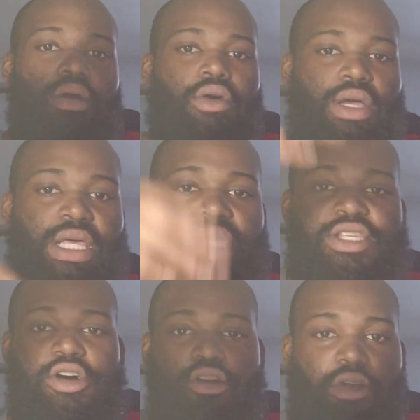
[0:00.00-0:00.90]
or the
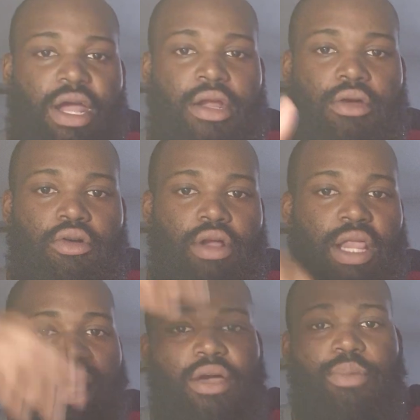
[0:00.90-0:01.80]
songwriter or
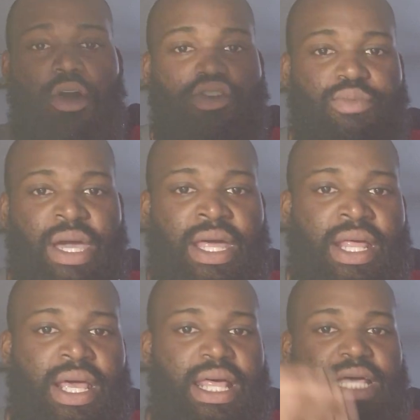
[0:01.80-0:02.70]
like composer, man.
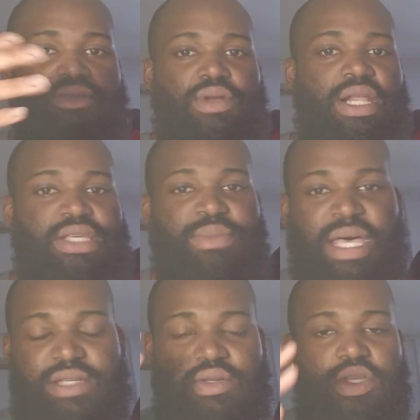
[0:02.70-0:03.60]
That's what it is, man.
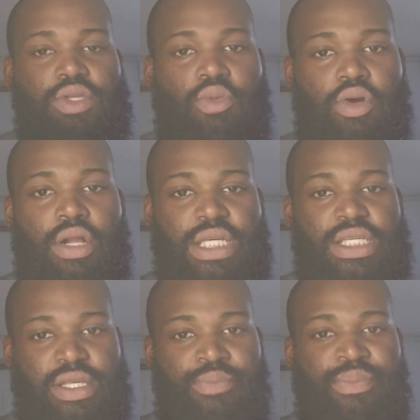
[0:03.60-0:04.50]
That's what the word
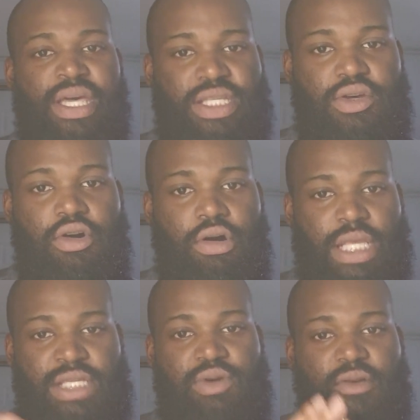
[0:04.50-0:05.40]
is. It's a big song.
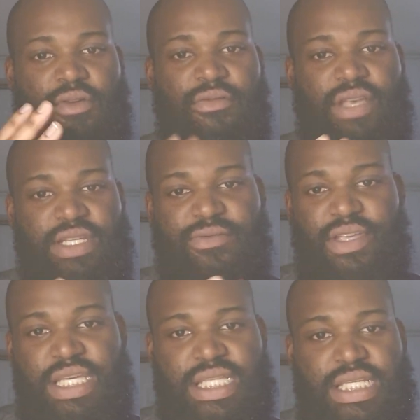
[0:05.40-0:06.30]
That's why Revelation
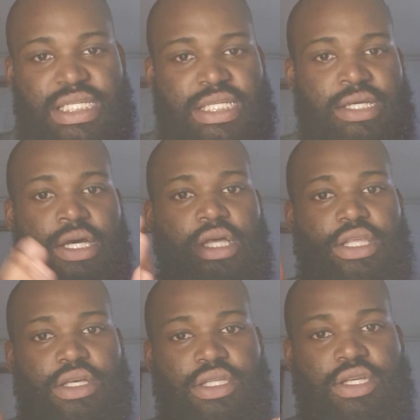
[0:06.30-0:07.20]
15 it says
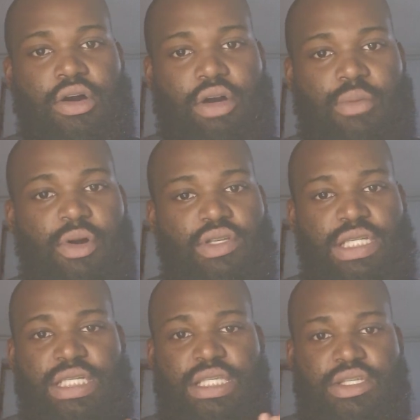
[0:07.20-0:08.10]
the song of
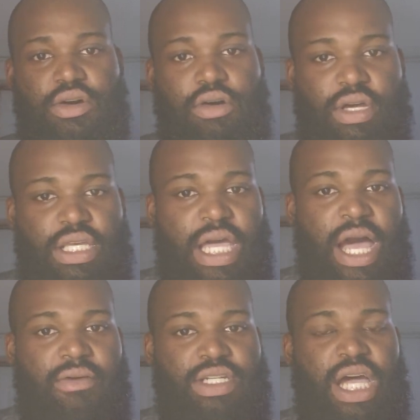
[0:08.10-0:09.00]
Moses and the song of
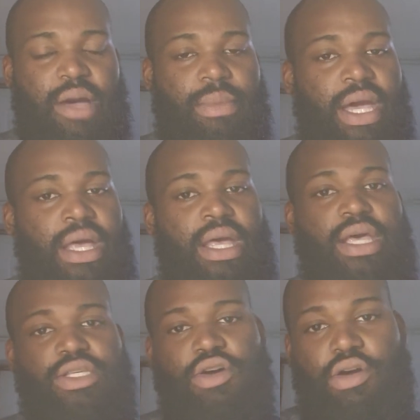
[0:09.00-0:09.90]
Yahweh Shah, man,
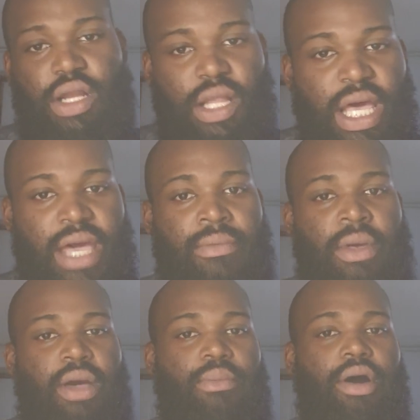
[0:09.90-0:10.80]
song of the Lamb.
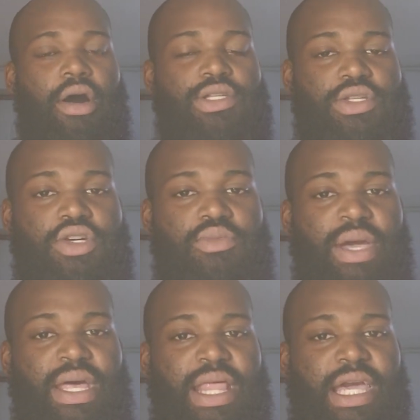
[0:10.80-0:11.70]
But also too,
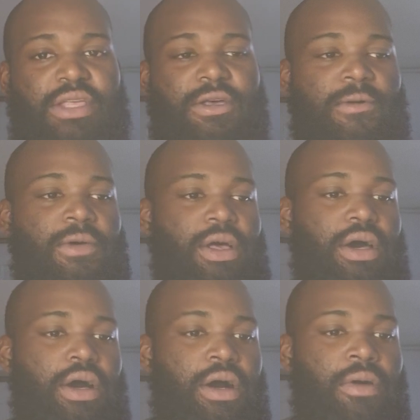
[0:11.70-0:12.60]
man, like you know
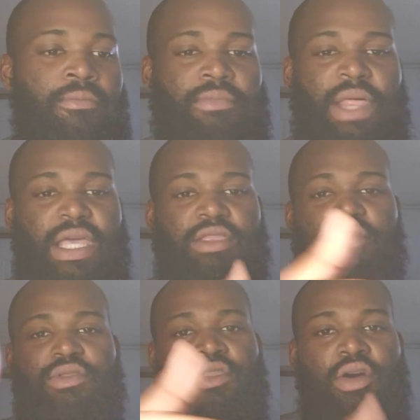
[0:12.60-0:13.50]

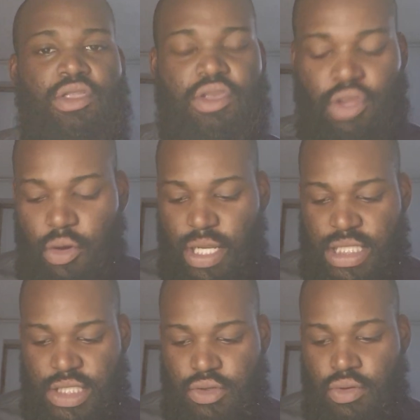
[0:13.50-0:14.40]
what it
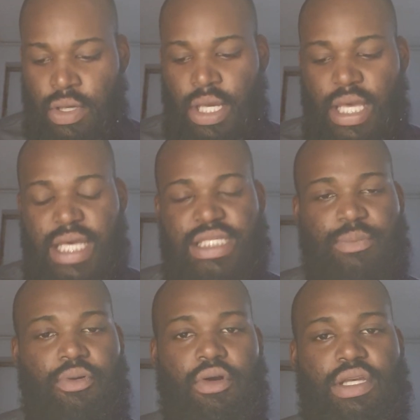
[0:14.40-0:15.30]
is too. It's
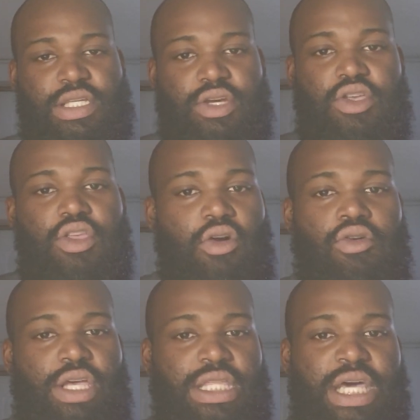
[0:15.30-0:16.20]
important so you know
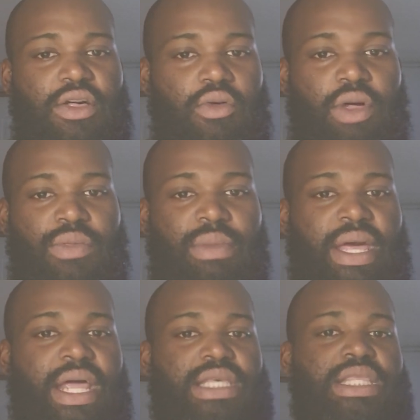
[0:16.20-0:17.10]
who you're dealing with,
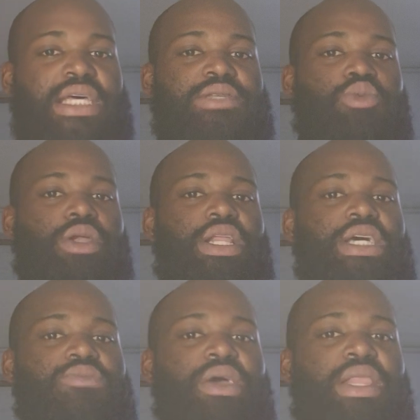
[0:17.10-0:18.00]
man. That's what it
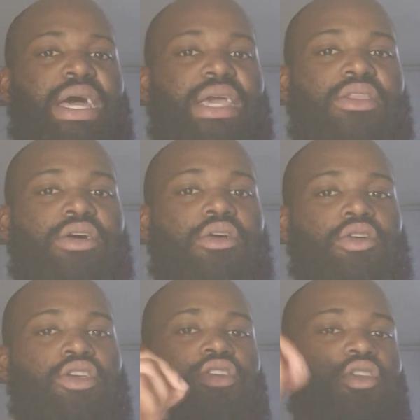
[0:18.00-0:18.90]
is, man. Like or
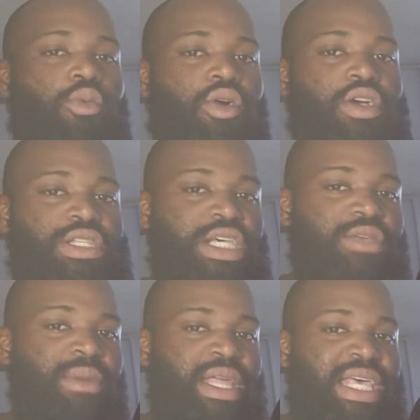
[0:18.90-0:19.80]
the words.
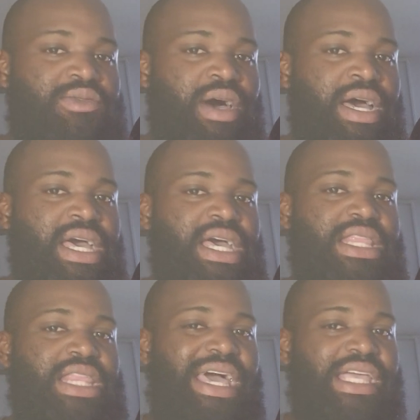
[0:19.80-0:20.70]
Like, that's why
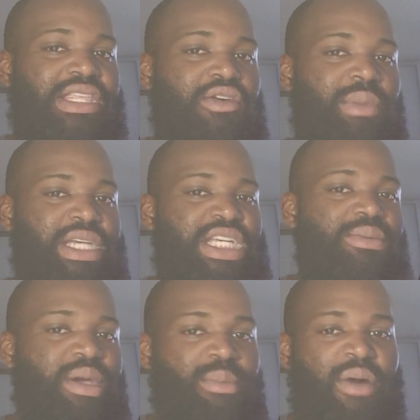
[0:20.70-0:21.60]
like my
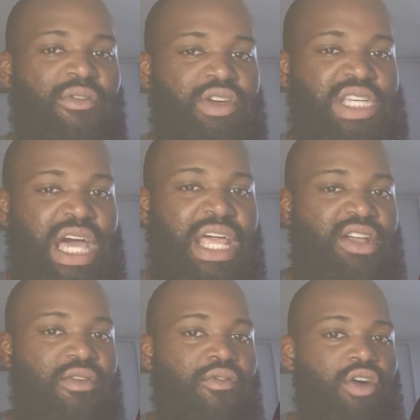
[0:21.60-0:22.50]
sheep hear my voice. You gotta
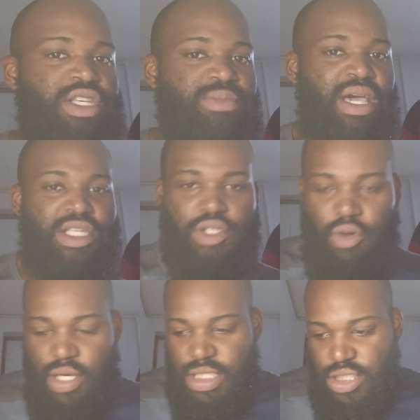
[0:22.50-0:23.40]
hear the voice, man, because you
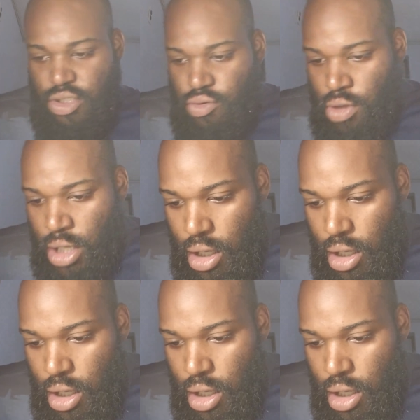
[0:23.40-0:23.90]
know what it is too.